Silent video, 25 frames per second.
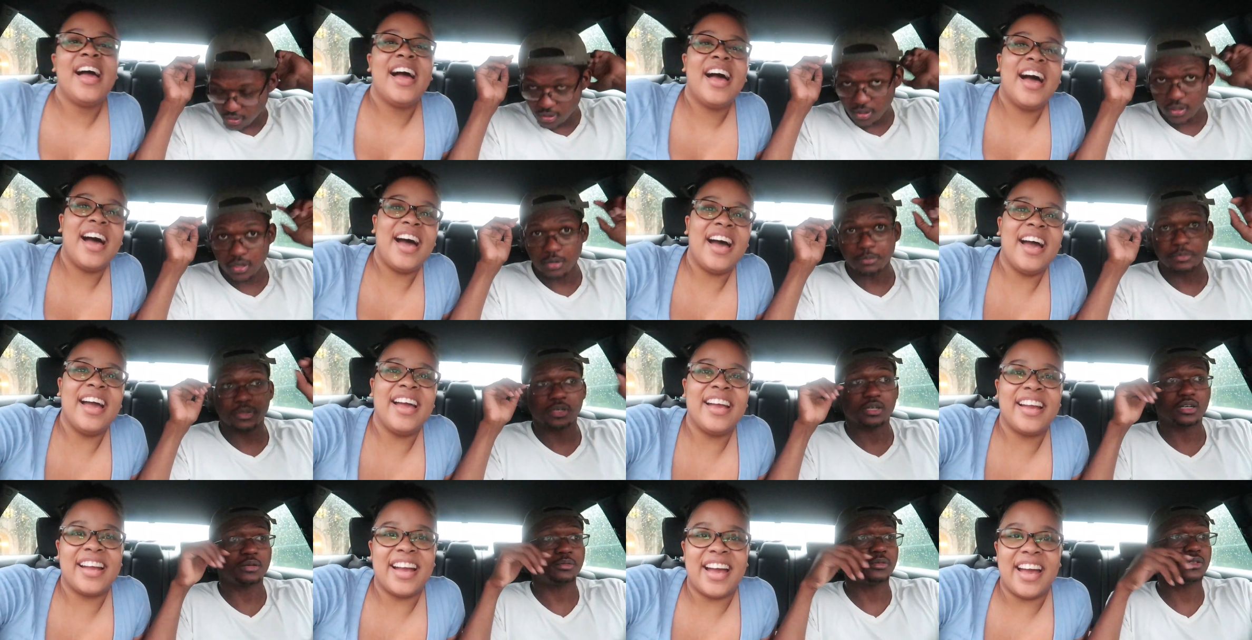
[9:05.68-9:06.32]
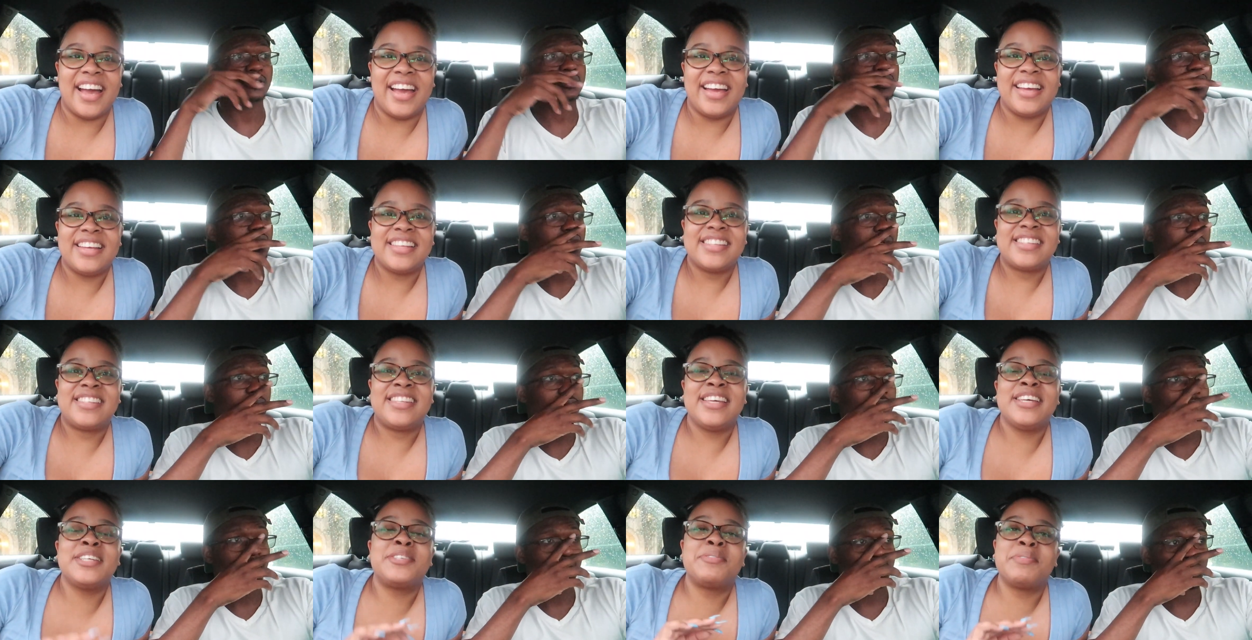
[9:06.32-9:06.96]
Speaker 1: Alright guys,
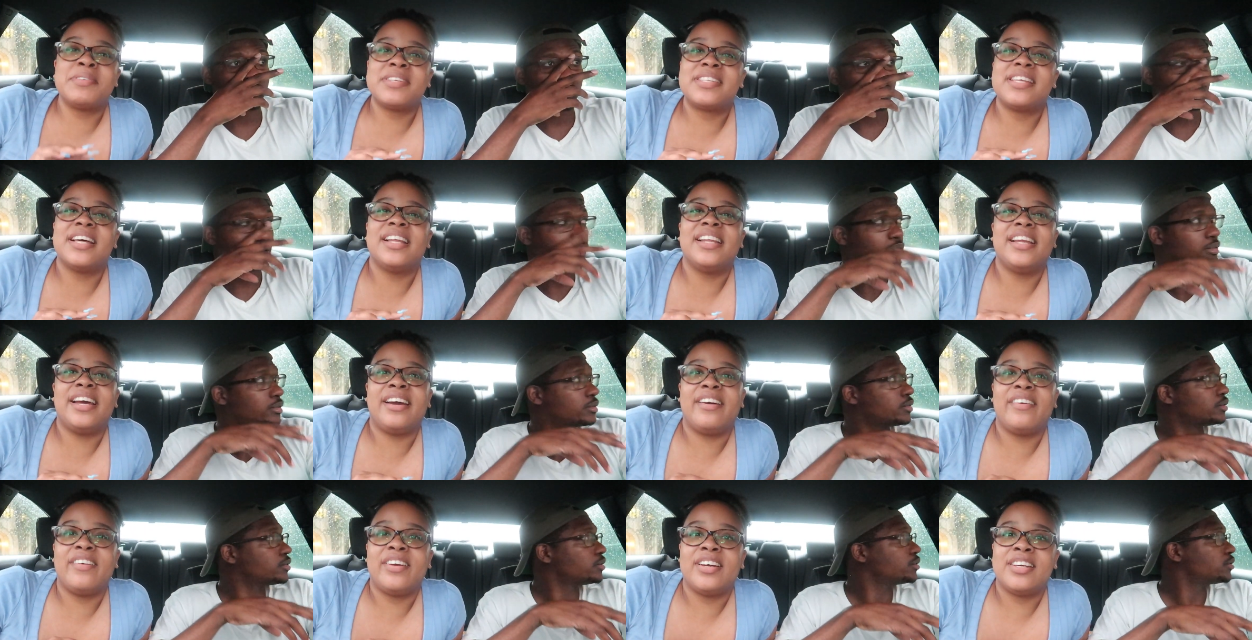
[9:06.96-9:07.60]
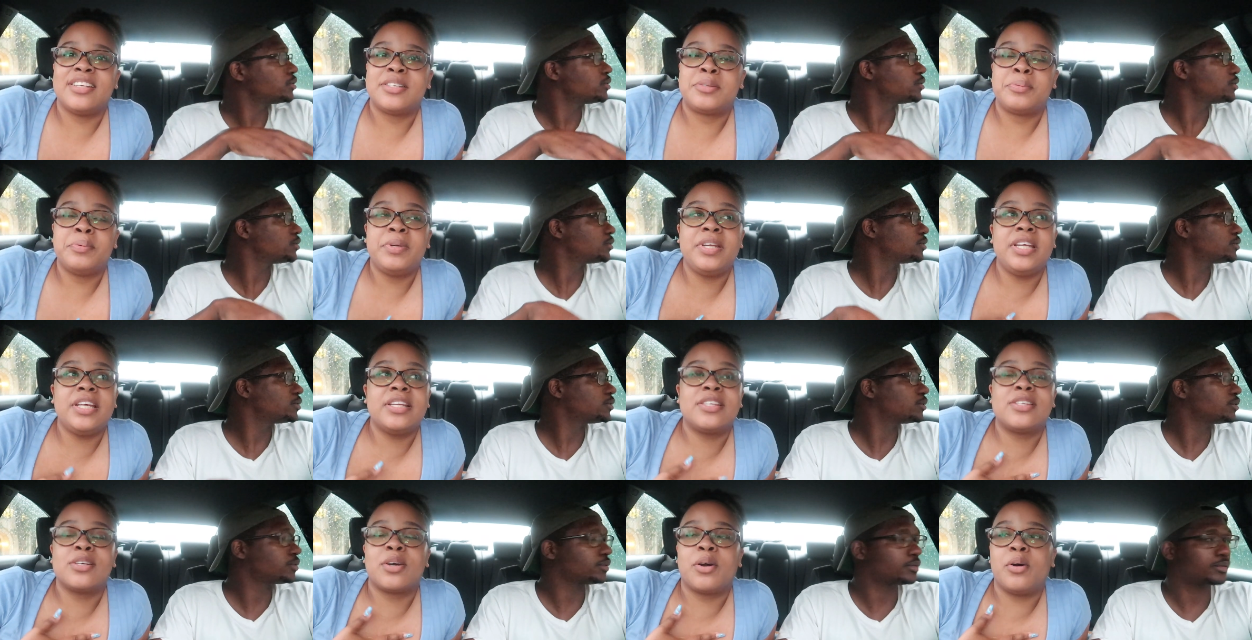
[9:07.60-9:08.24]
this was hilarious. We
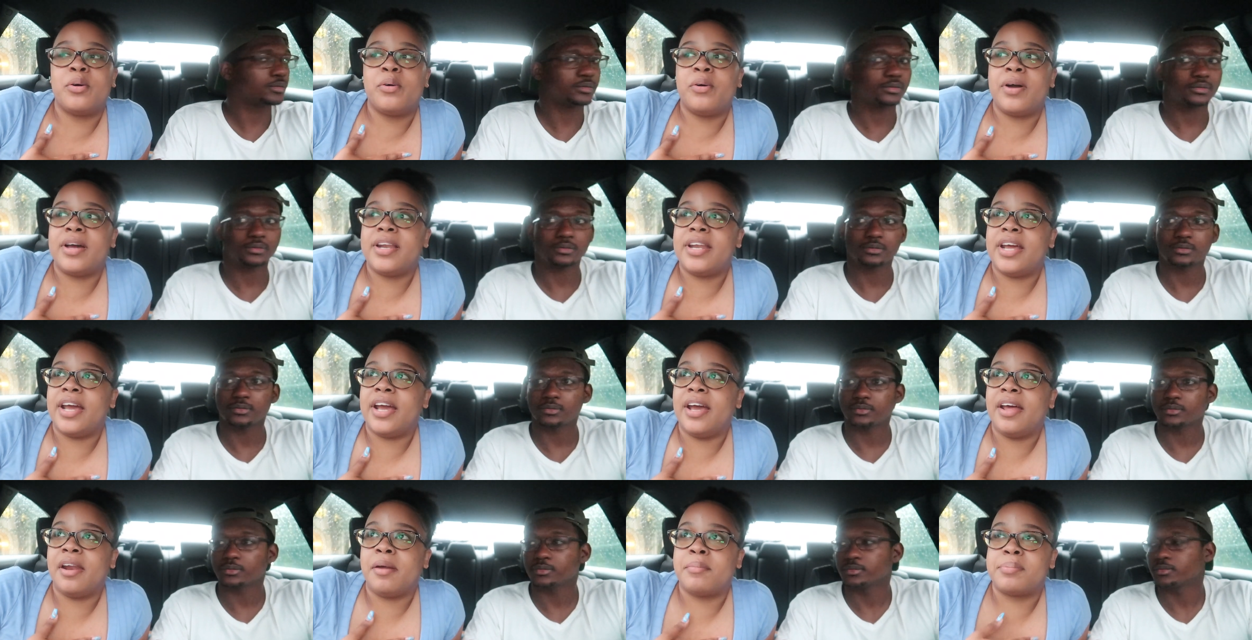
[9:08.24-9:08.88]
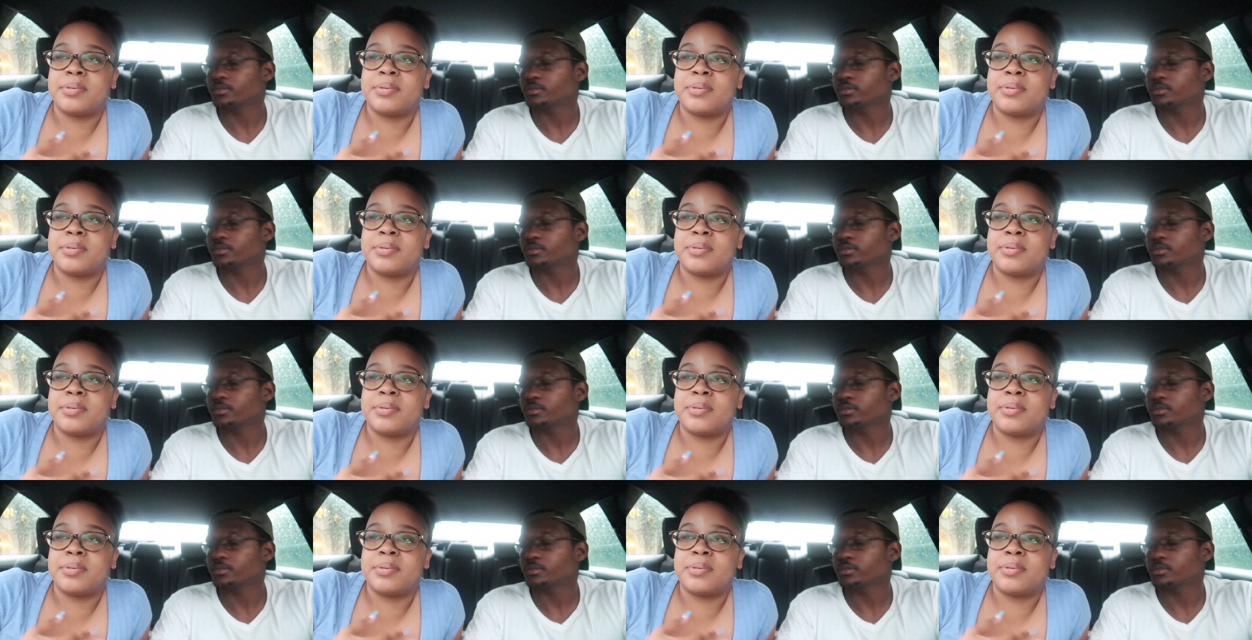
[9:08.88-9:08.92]
need to go and head